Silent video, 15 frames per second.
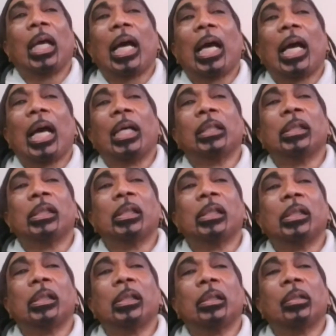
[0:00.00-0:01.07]

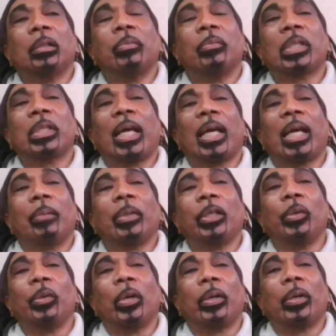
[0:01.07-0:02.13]
And me stand up at the
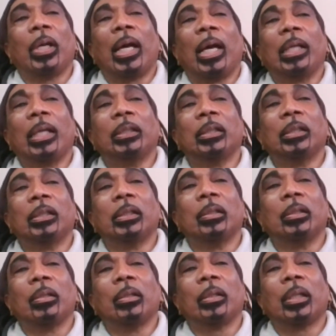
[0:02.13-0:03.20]
door, and
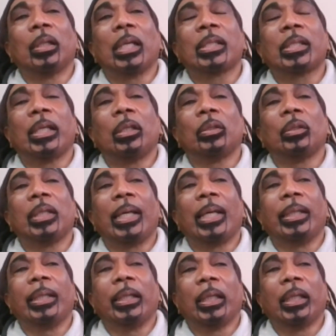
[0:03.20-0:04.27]
I say, hello,
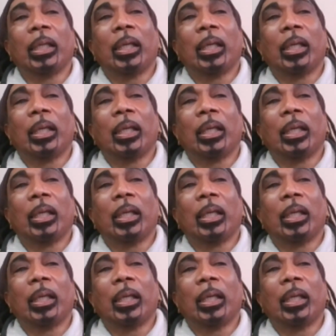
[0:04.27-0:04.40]
daddy.